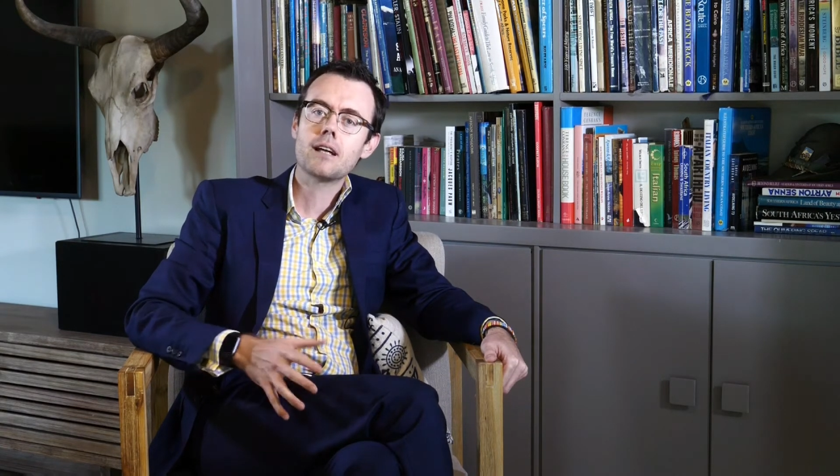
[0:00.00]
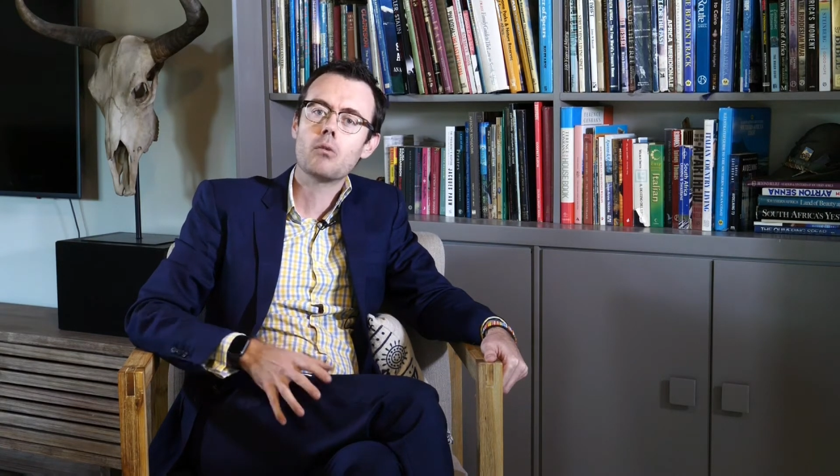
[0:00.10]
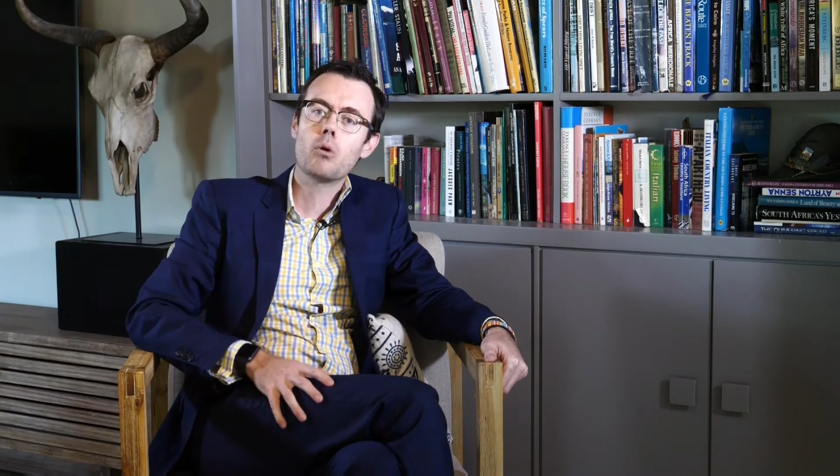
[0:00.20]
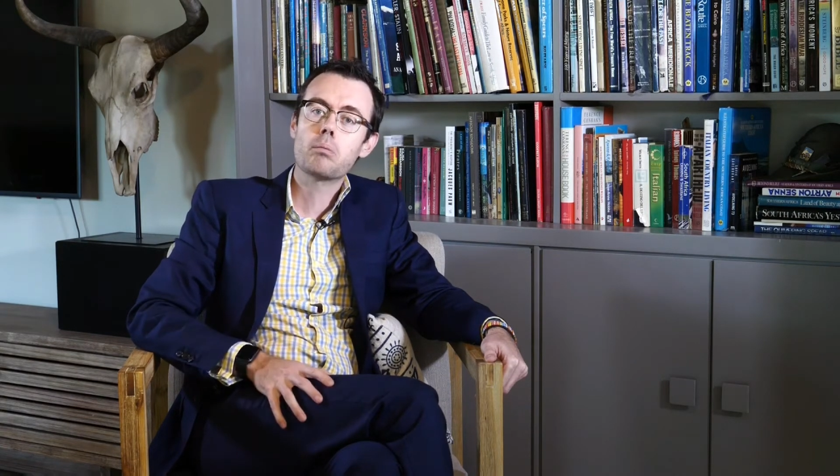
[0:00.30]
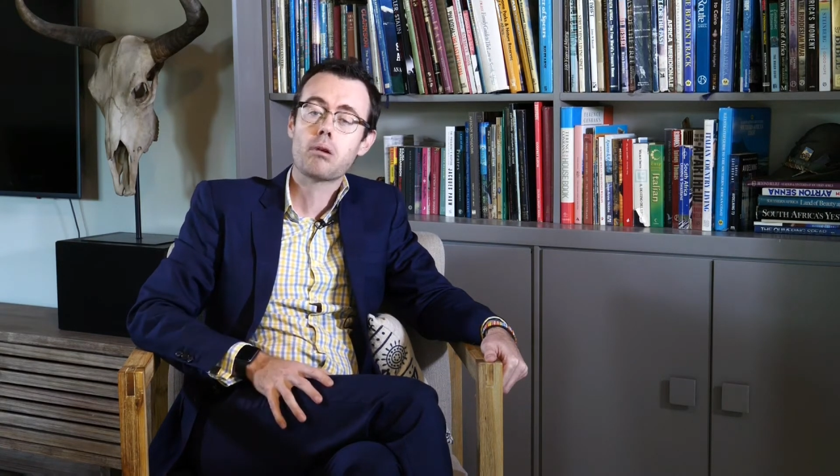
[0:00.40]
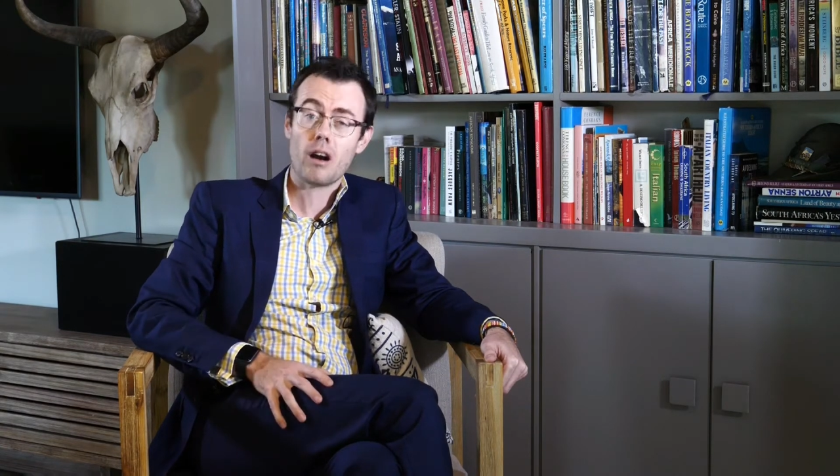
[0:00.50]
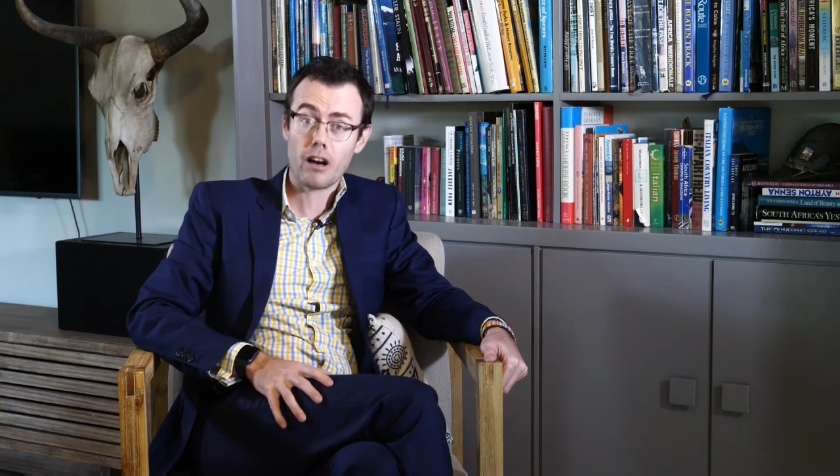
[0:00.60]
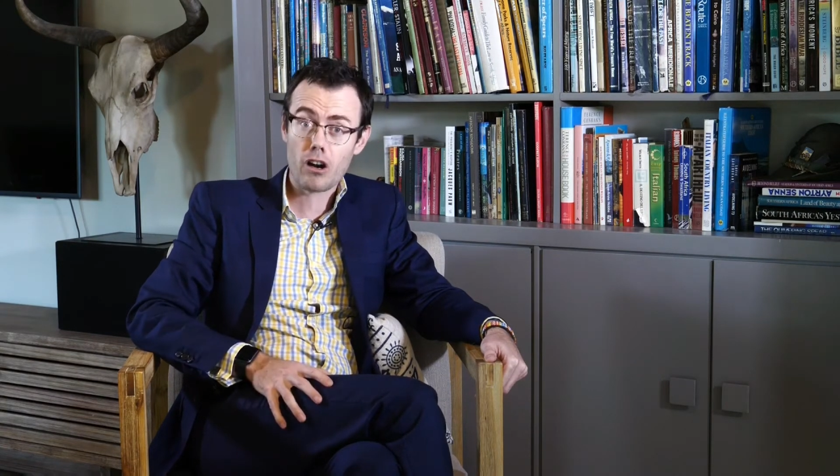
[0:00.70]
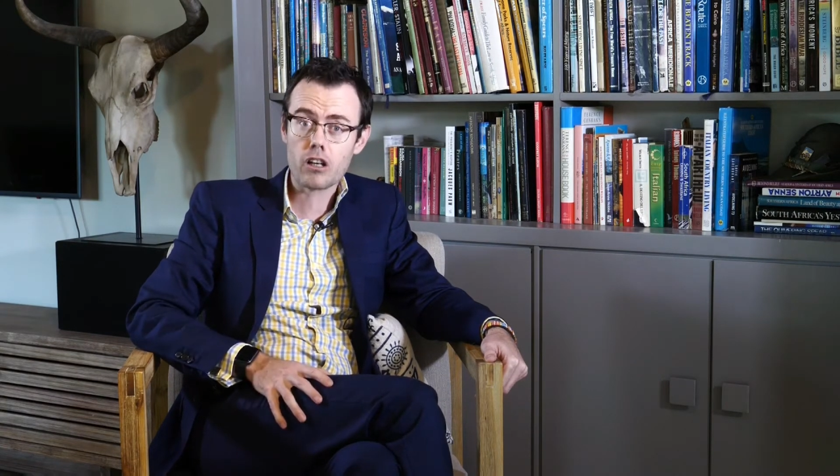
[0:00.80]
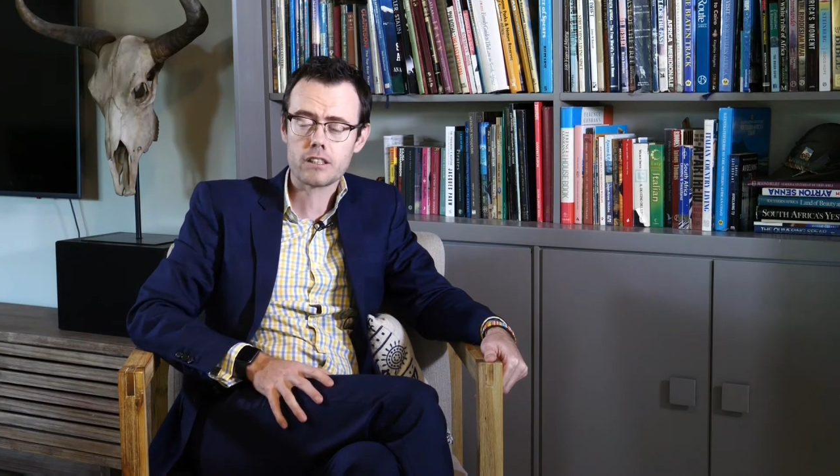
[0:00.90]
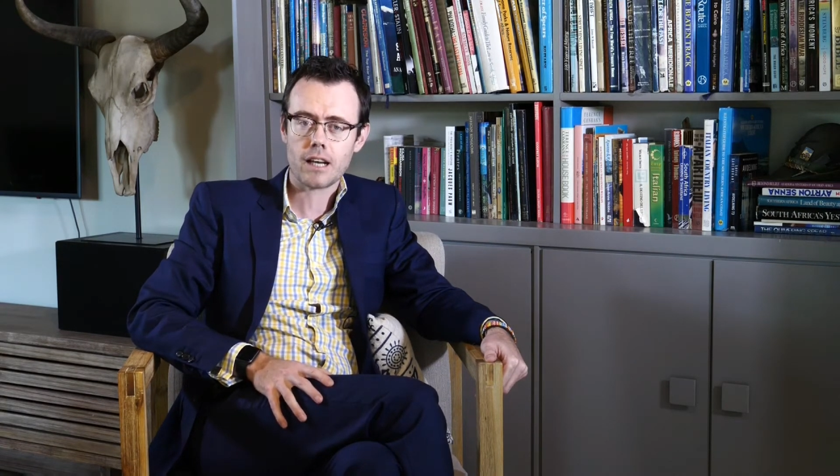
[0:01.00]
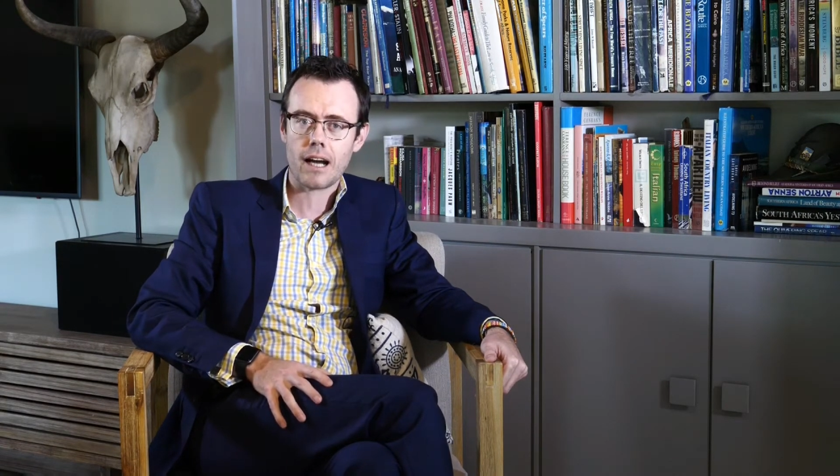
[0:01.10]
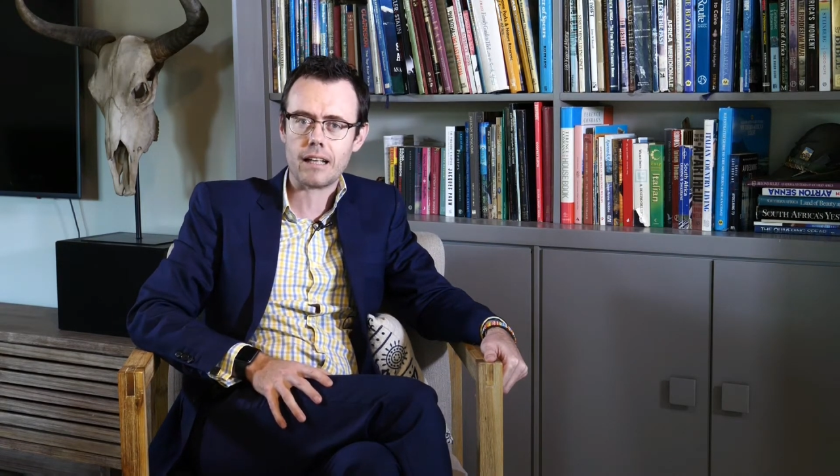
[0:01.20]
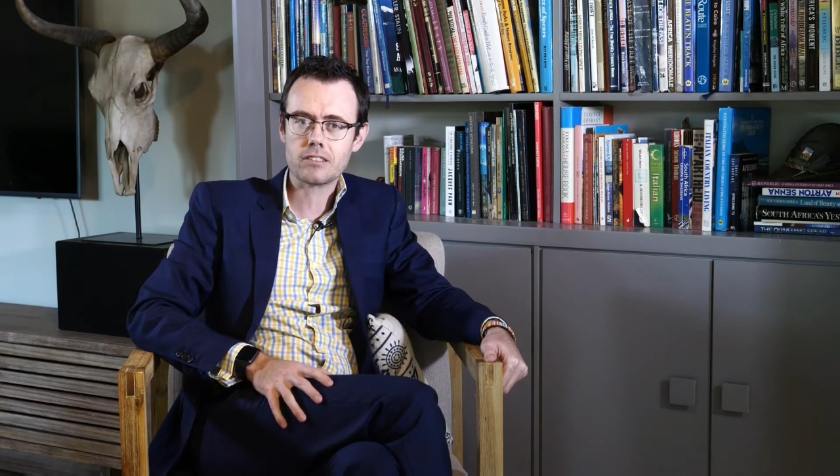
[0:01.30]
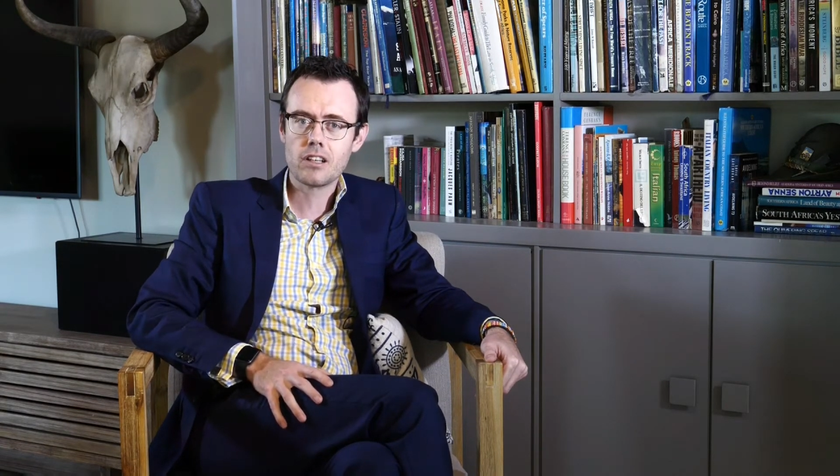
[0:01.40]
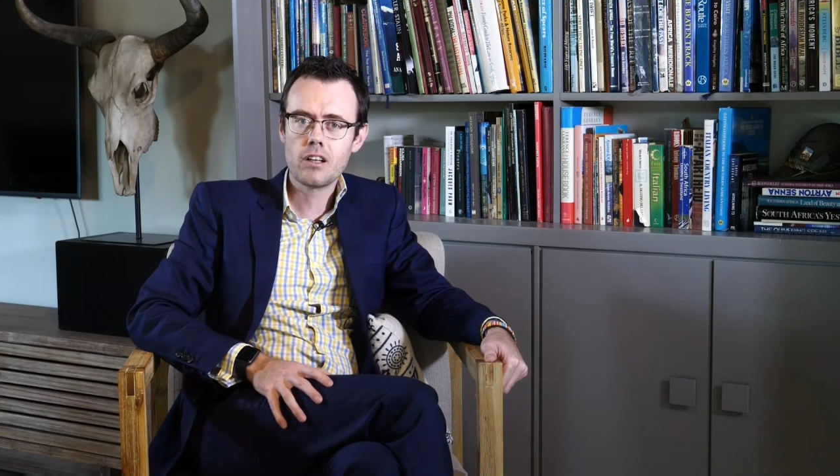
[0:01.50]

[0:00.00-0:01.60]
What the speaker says: will prioritize